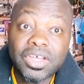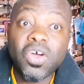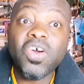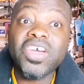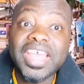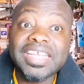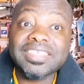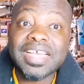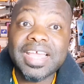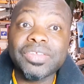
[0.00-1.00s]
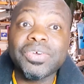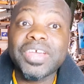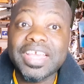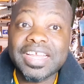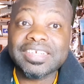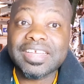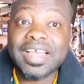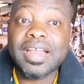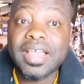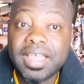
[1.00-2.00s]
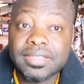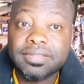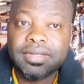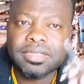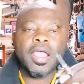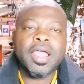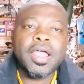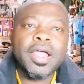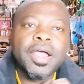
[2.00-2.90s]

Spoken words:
or inside your electrical installation?